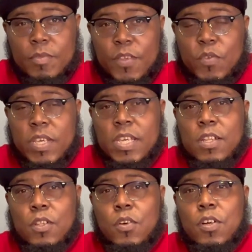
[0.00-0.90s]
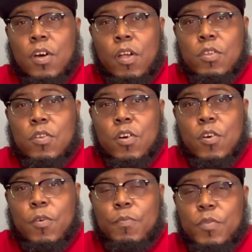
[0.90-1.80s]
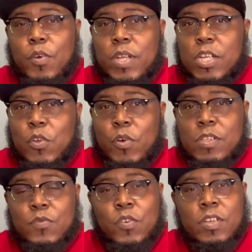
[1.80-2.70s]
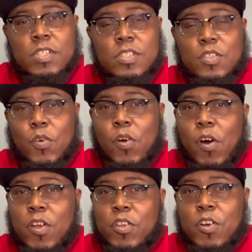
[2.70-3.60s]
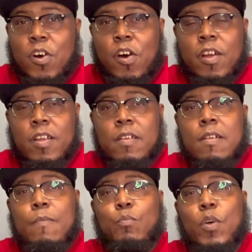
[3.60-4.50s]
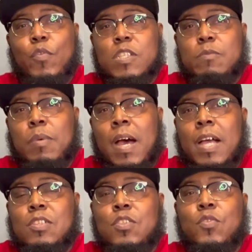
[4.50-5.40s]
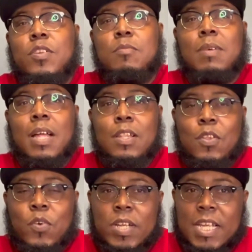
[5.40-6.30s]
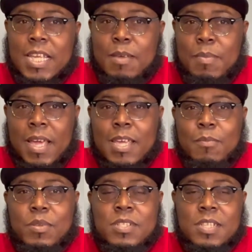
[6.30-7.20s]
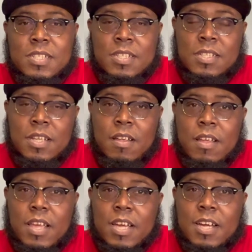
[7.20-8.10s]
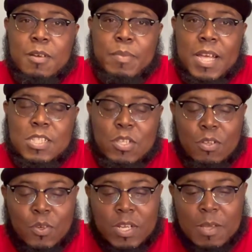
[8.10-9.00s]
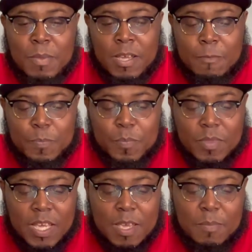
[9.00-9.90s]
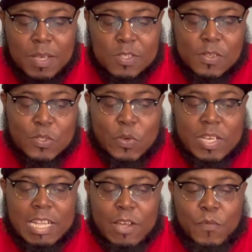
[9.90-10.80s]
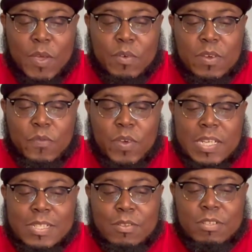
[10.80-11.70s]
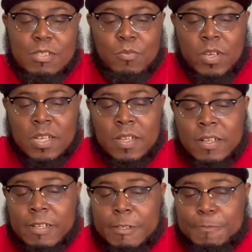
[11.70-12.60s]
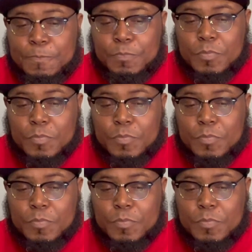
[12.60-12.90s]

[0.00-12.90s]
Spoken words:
If you hear the Lord calling you home, don't ignore his voice, don't harden your heart, but respond to it, my Lord, and get back in position and come back to the Lord. Amen. So let's go and get our favorite confession this morning.